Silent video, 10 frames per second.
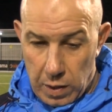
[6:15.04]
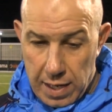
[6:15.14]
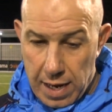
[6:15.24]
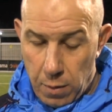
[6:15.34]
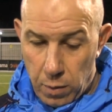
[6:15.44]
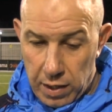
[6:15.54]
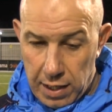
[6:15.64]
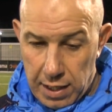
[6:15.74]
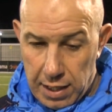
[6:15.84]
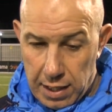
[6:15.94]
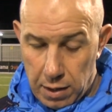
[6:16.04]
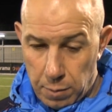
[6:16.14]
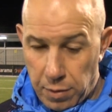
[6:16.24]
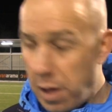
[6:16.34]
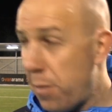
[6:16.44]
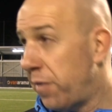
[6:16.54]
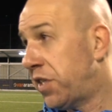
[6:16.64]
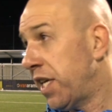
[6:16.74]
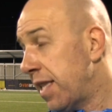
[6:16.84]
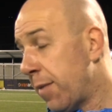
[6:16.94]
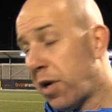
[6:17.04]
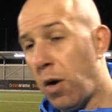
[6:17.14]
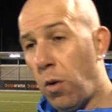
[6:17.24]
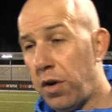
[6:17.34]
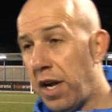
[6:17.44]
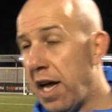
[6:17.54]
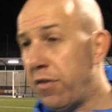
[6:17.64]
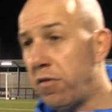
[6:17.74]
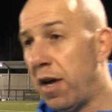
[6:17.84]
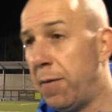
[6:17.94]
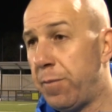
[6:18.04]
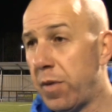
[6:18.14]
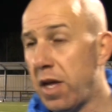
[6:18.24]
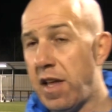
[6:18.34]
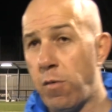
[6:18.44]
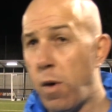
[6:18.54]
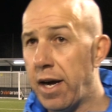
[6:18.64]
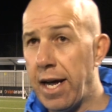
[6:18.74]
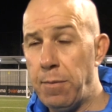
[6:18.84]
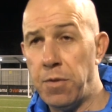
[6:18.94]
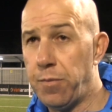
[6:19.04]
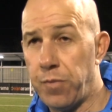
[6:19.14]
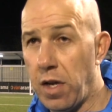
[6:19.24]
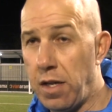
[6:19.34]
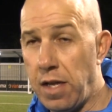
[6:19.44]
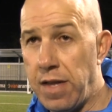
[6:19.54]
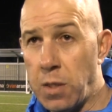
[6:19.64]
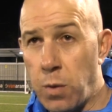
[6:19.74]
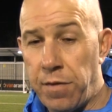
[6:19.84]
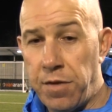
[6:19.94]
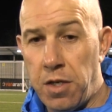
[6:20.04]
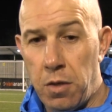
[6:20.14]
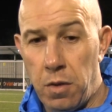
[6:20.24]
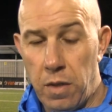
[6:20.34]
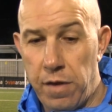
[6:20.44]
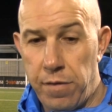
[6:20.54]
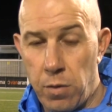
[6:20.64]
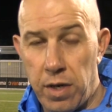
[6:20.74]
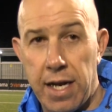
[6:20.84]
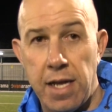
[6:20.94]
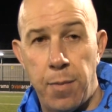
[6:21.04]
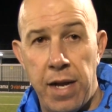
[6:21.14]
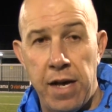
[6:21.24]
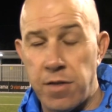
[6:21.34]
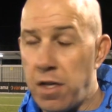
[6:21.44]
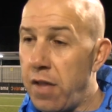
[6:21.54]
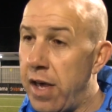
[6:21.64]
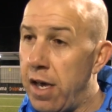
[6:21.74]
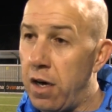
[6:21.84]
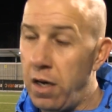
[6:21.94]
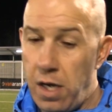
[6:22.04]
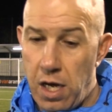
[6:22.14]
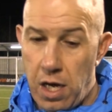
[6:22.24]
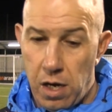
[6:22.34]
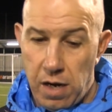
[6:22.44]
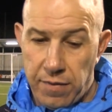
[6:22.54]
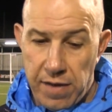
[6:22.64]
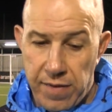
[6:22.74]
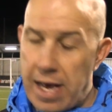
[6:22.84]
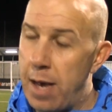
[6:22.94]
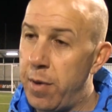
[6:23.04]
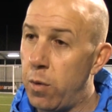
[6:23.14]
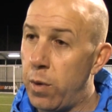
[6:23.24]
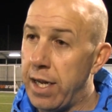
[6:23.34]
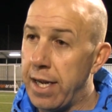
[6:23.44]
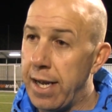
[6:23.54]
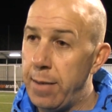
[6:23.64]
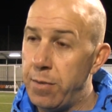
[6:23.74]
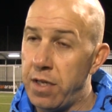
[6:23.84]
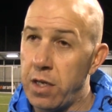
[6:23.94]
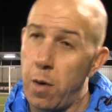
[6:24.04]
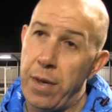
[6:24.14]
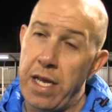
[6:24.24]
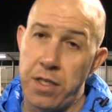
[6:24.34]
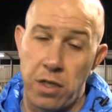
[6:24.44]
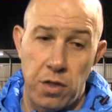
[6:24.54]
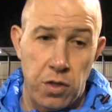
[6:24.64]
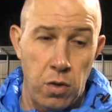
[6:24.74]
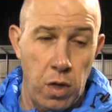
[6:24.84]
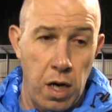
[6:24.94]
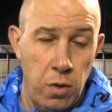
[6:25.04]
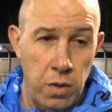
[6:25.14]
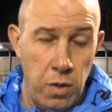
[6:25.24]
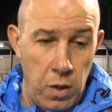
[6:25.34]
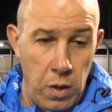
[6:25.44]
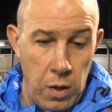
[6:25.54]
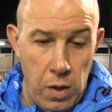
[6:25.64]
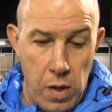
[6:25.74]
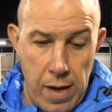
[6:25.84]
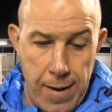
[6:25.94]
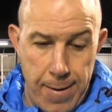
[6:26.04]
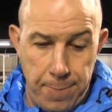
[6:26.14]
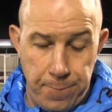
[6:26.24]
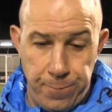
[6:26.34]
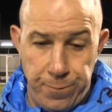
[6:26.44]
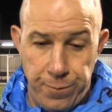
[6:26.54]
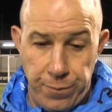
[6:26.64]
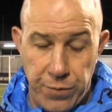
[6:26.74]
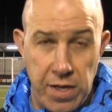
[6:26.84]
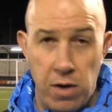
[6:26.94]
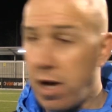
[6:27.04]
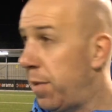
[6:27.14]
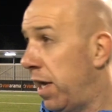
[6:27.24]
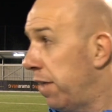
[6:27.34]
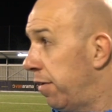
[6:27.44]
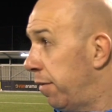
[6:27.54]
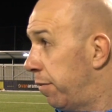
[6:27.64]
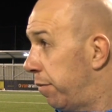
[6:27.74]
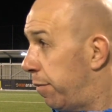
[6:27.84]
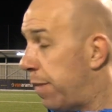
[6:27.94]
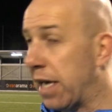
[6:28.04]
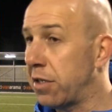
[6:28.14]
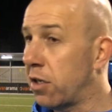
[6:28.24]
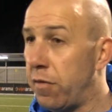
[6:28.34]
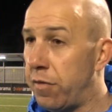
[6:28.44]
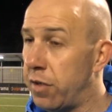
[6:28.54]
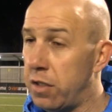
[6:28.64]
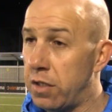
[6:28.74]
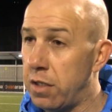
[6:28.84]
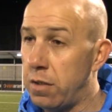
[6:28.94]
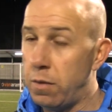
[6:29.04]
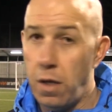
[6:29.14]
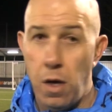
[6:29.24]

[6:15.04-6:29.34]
yeah, but then we've seen them go on and have a run, and they've won games, and that's what you have to do if you want to get in the playoffs like they are. You have to have that habit of winning games, and they've got players that can score goals. So they'll come in here in bags of confidence, and